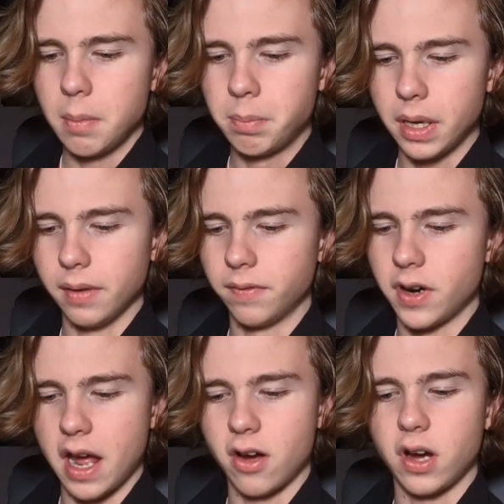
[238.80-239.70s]
But
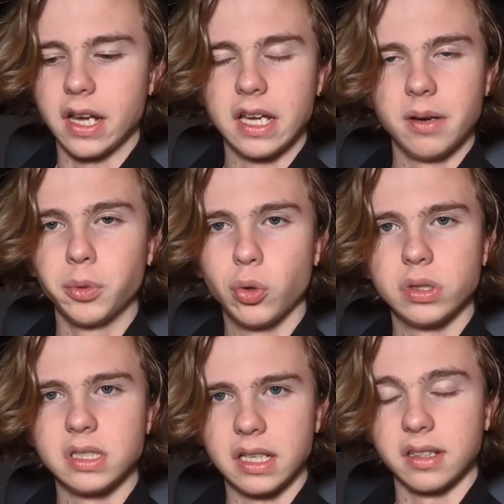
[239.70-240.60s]
for now, I am going
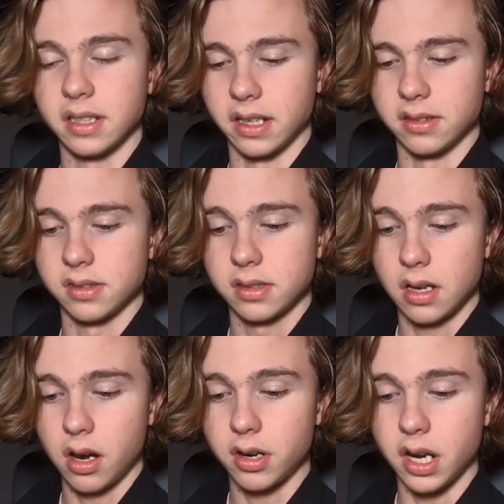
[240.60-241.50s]
to take the Titans.
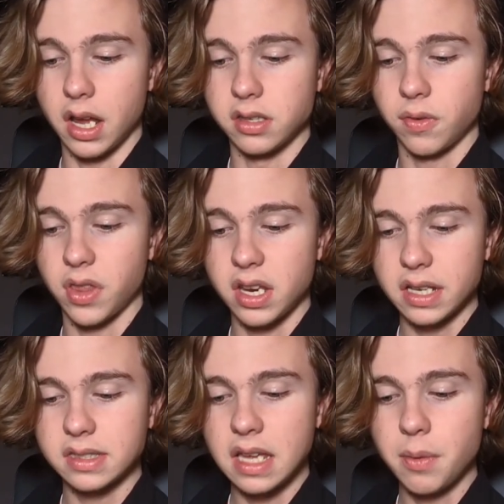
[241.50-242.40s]
All right, and so for the
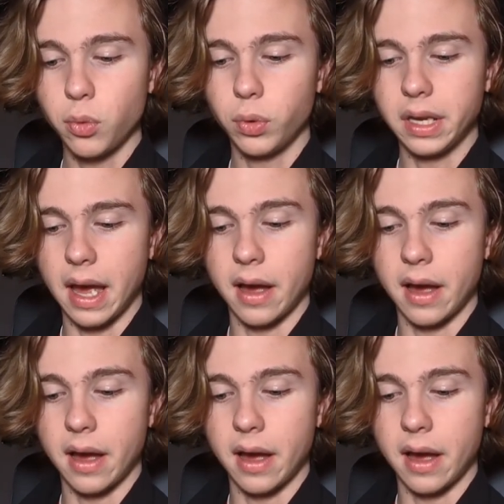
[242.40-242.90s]
next game, we